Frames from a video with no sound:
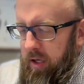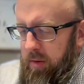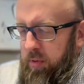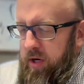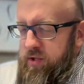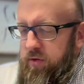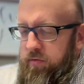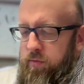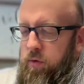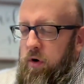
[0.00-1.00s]
praise you
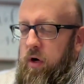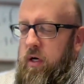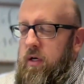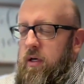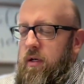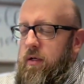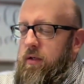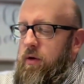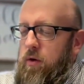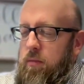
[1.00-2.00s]
for
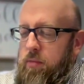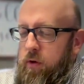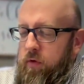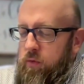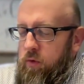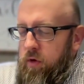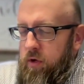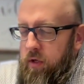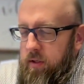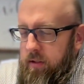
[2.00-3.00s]
your perfect
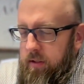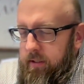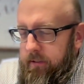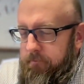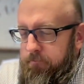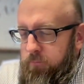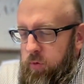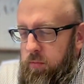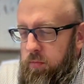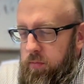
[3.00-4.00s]
word. Um,
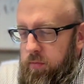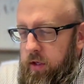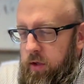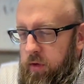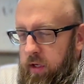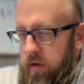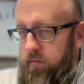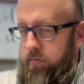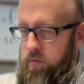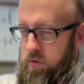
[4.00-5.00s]
we thank you again
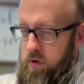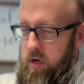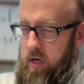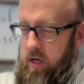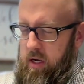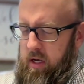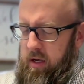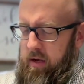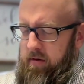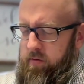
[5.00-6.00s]
for
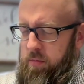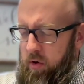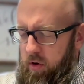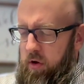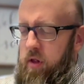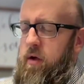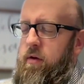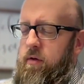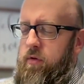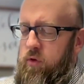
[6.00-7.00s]
for Paul,
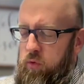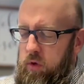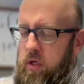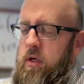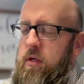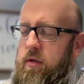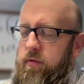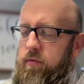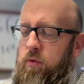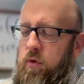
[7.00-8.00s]
for Luke,
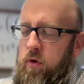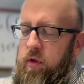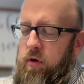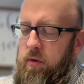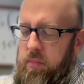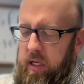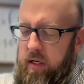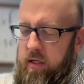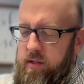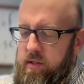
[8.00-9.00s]
for their
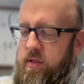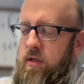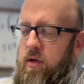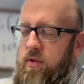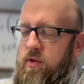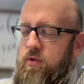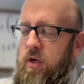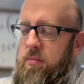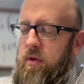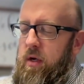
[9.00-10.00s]
companions on this trip.